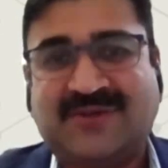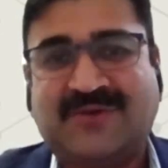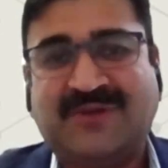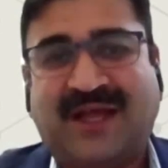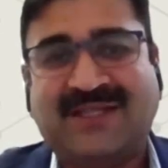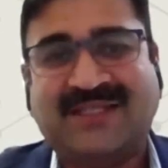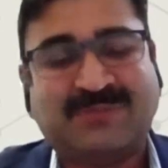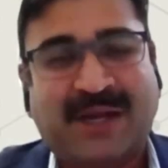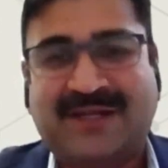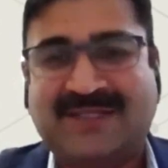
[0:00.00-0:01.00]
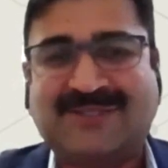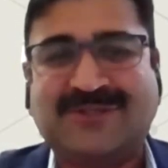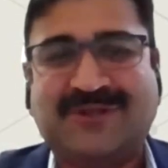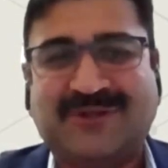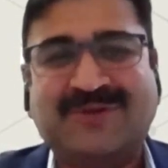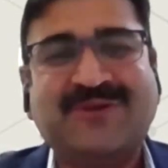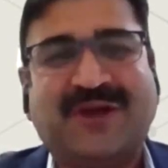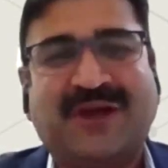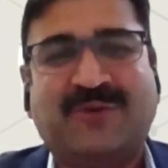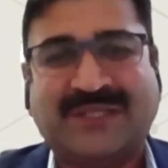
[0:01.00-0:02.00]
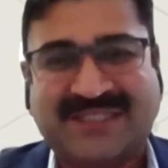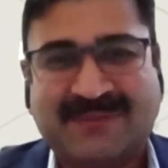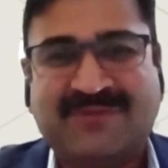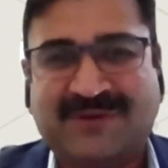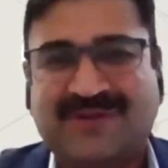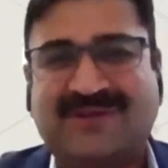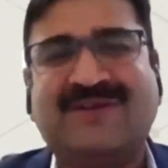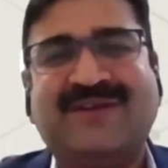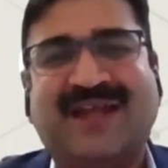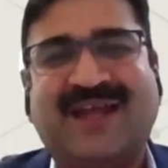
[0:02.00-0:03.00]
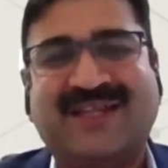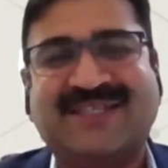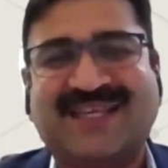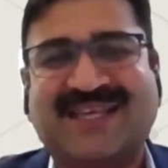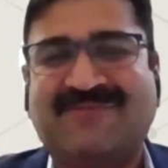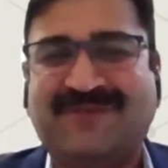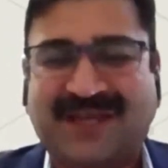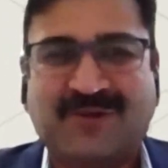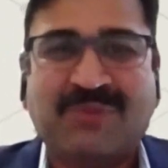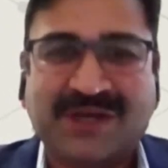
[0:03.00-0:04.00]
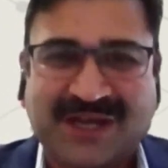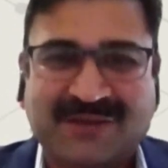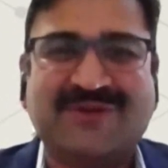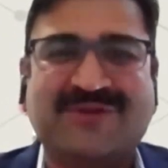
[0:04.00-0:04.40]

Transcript: So that inspired us to you know go one step further and say if we can open it up